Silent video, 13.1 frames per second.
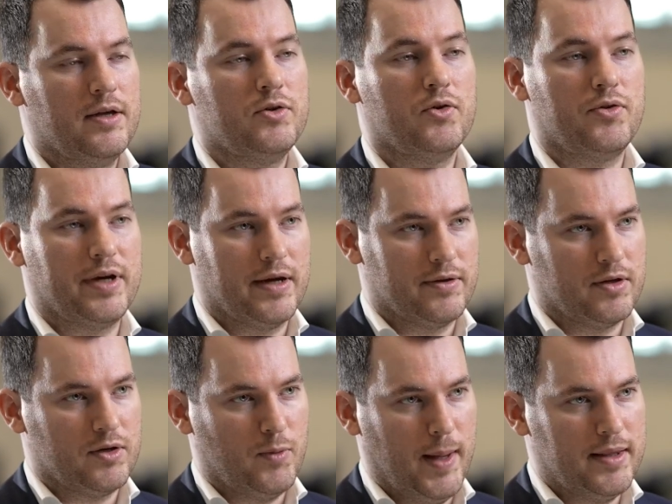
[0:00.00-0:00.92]
to
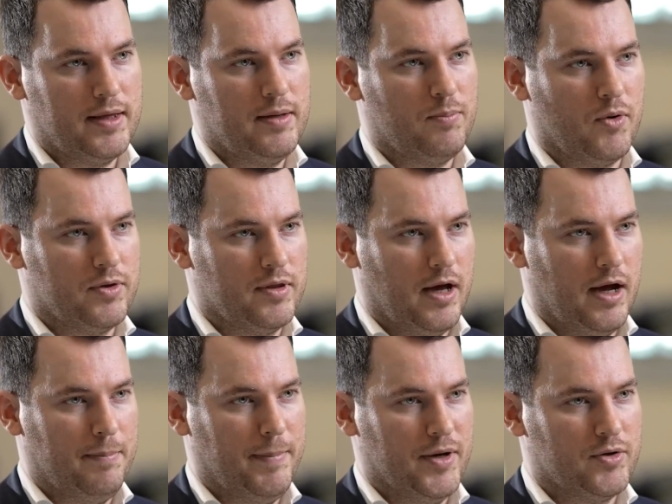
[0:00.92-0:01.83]

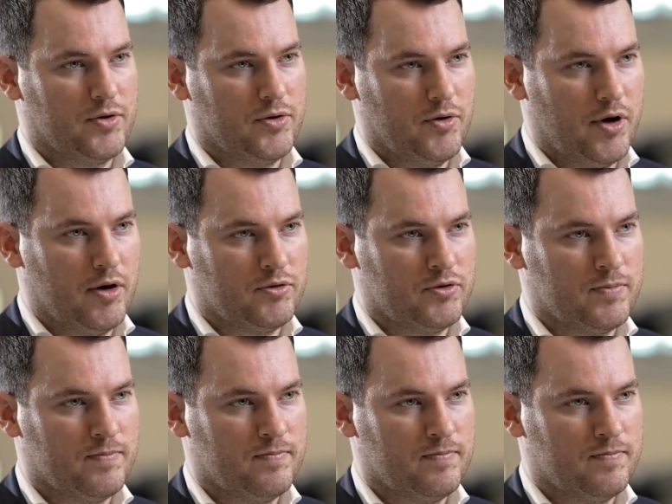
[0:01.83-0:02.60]
320.9 million euros.